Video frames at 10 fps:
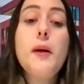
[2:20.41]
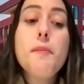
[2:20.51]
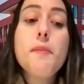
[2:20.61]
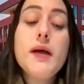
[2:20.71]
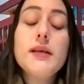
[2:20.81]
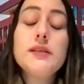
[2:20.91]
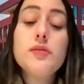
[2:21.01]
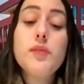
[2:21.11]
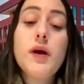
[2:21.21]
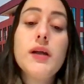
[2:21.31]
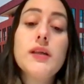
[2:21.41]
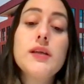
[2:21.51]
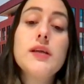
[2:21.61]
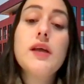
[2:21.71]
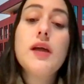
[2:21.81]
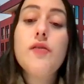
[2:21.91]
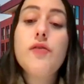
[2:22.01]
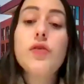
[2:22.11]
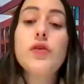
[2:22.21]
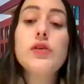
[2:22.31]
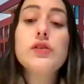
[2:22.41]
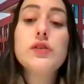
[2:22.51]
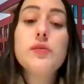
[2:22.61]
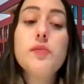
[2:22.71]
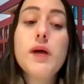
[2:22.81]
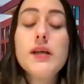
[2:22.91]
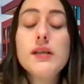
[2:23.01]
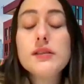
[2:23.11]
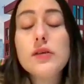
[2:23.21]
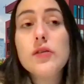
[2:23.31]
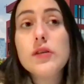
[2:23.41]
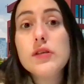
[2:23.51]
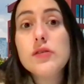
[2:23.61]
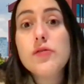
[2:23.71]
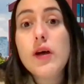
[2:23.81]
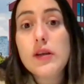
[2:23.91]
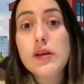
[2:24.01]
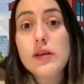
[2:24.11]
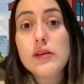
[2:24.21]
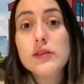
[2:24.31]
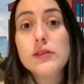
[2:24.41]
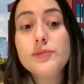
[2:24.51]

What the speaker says: their marketing efforts based on these findings.